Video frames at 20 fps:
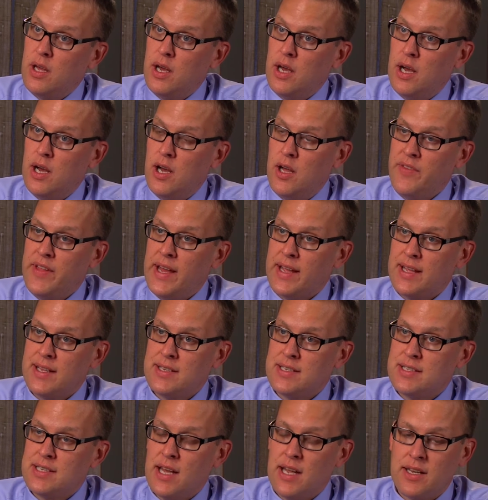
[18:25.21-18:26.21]
That
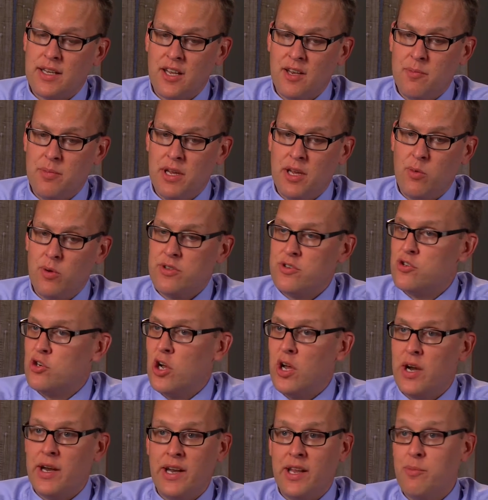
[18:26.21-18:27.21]
consent can be
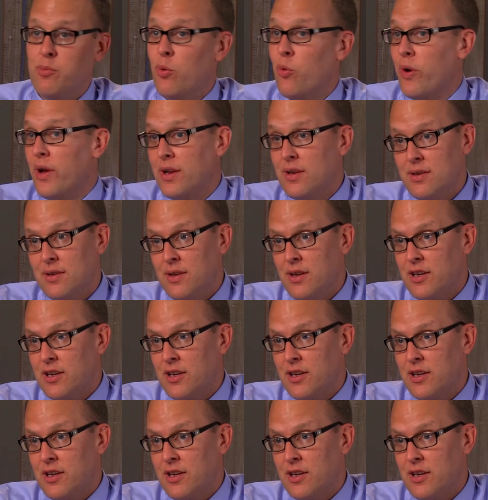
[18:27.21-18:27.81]
withdrawn at any point.